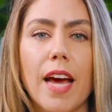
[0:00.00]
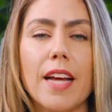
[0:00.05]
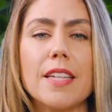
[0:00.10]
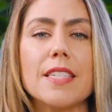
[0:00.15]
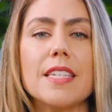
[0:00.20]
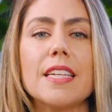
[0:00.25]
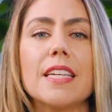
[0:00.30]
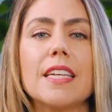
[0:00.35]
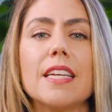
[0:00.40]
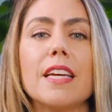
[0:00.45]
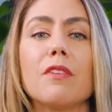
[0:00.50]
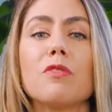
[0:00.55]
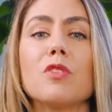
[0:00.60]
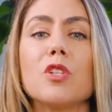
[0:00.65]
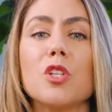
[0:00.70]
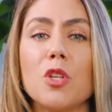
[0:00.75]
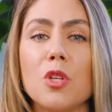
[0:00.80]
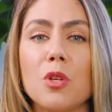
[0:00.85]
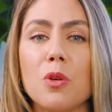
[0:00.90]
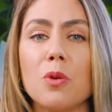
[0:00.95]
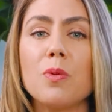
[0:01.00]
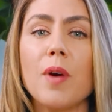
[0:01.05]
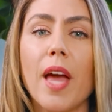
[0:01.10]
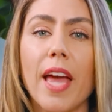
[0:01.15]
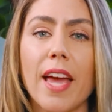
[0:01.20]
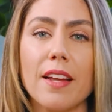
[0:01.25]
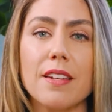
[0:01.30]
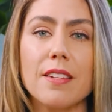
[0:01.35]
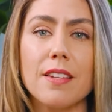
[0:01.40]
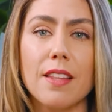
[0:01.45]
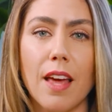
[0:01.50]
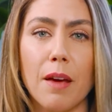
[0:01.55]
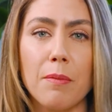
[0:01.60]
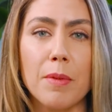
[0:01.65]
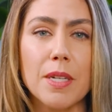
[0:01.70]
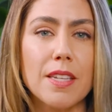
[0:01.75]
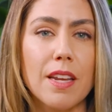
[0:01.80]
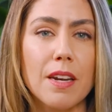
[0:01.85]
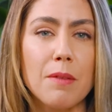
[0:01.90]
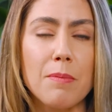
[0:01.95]
That's a gift to you and to them.
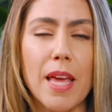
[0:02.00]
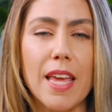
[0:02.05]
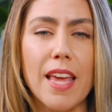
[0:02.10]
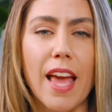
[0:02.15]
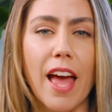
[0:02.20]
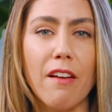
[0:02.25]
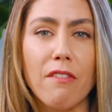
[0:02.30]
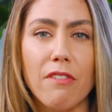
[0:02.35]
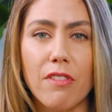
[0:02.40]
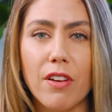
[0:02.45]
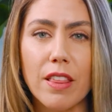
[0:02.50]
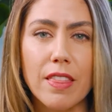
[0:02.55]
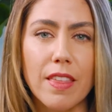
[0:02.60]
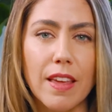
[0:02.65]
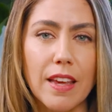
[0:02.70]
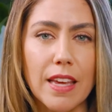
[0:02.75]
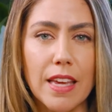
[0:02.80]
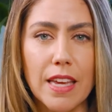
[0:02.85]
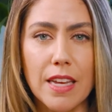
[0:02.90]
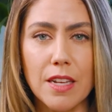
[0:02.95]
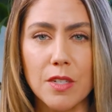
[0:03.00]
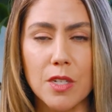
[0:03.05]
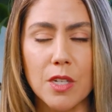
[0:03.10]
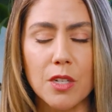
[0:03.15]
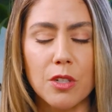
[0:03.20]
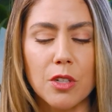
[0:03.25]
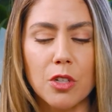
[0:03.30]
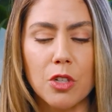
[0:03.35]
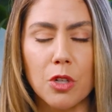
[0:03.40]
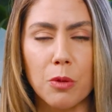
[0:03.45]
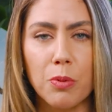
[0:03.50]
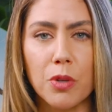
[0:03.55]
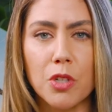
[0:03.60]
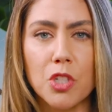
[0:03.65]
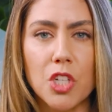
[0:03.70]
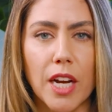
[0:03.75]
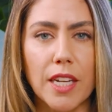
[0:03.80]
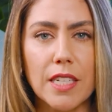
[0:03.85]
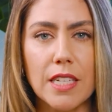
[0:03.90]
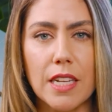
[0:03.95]
It's going to make everything easier. You're
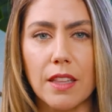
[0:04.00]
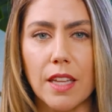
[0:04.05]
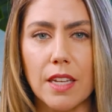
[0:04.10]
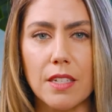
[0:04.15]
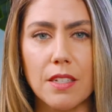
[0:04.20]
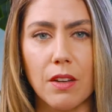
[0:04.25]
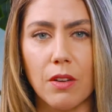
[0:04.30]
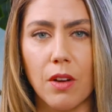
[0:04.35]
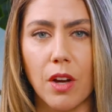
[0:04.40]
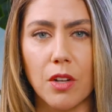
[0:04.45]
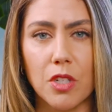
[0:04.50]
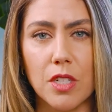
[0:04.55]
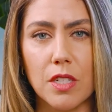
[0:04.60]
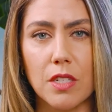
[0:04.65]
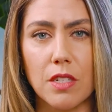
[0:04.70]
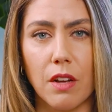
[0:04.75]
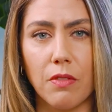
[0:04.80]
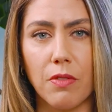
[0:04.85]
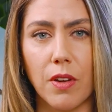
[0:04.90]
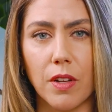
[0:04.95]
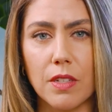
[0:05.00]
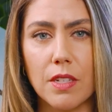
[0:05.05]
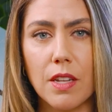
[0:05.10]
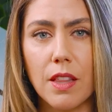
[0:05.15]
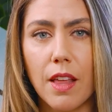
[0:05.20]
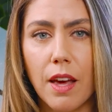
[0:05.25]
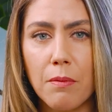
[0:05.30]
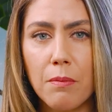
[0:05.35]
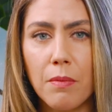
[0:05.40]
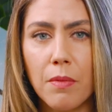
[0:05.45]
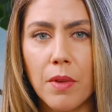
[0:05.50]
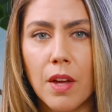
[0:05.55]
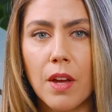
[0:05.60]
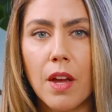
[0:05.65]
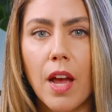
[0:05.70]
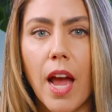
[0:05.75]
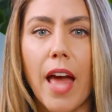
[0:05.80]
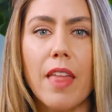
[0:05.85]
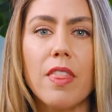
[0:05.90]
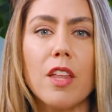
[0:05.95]
projecting less unconscious stuff onto them.
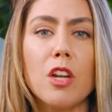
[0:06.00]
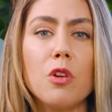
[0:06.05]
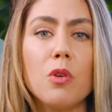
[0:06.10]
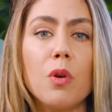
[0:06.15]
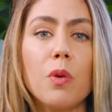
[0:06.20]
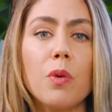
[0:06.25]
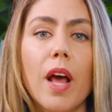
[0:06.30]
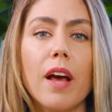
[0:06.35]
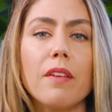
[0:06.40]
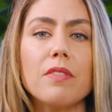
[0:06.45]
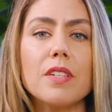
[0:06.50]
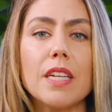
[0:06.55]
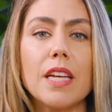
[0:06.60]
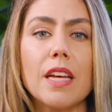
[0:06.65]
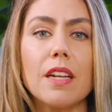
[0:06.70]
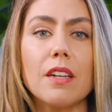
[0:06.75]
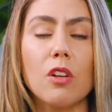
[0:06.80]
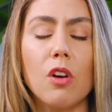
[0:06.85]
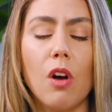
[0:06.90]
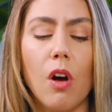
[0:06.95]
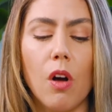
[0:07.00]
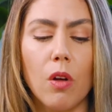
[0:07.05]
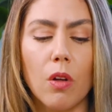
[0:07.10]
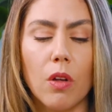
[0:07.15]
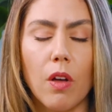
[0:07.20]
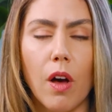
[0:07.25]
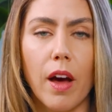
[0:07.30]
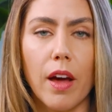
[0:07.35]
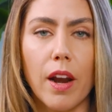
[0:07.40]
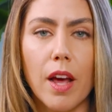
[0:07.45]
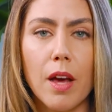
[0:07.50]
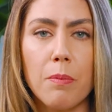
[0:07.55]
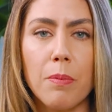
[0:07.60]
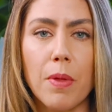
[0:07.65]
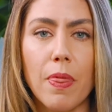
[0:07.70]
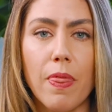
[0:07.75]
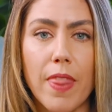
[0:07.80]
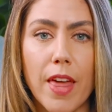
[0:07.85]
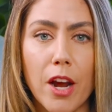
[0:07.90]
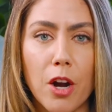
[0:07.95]
And then you don't have to get all caught up
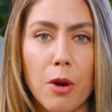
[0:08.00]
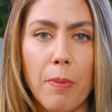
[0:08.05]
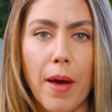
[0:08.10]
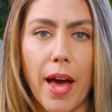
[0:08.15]
in their